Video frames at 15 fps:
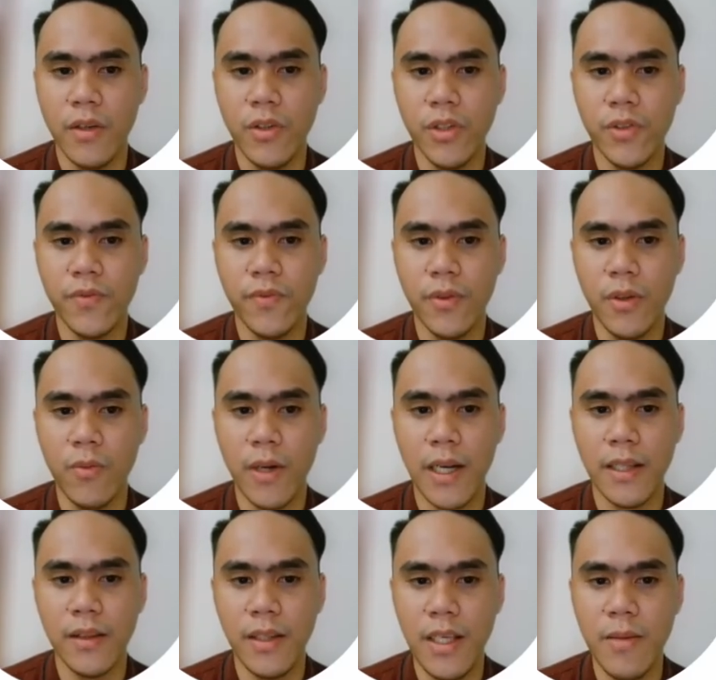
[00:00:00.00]
useful
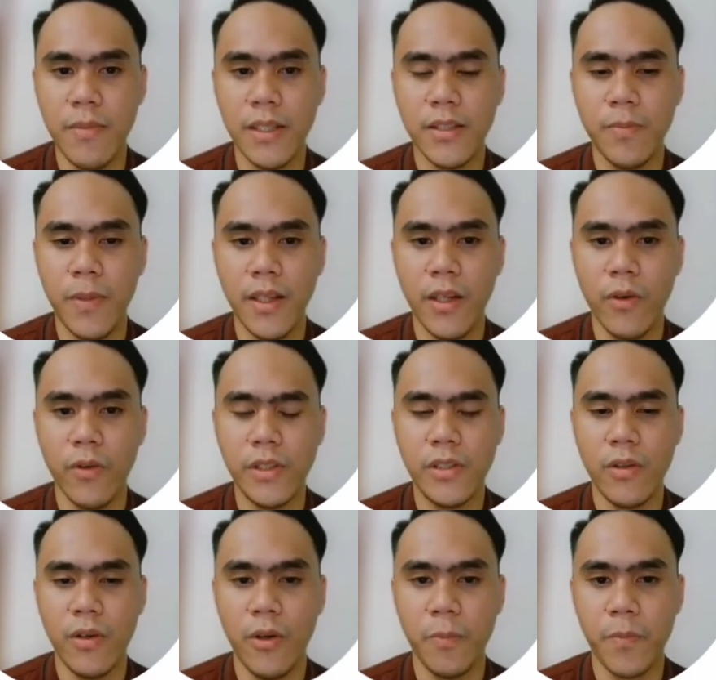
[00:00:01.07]
while a team is building on
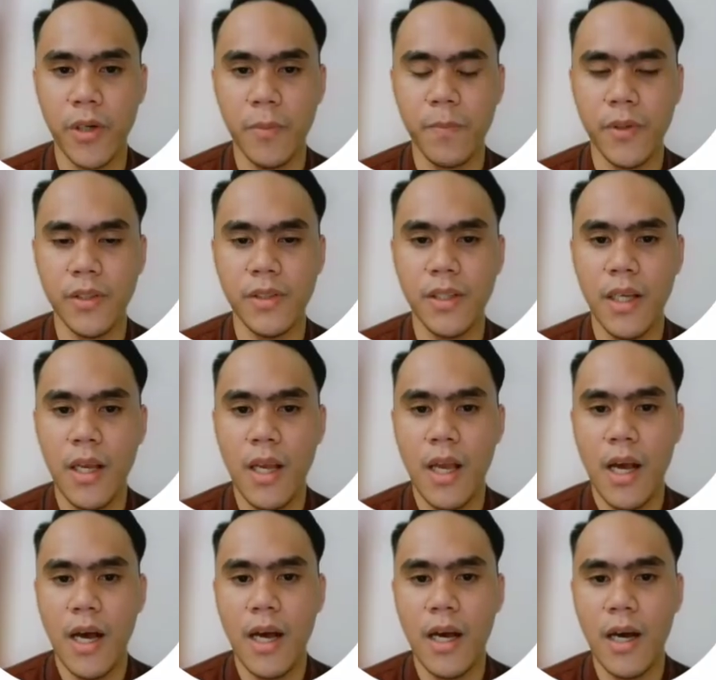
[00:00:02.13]
its own purpose,
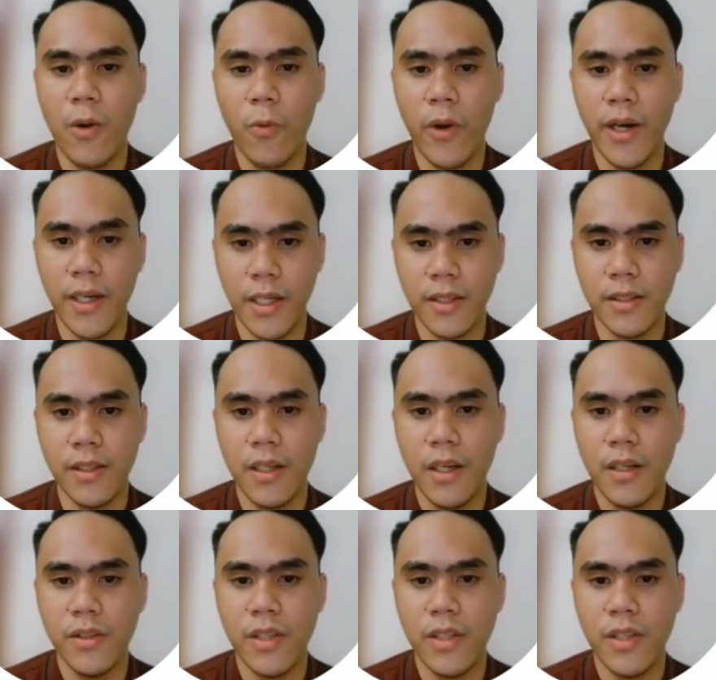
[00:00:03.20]
awareness.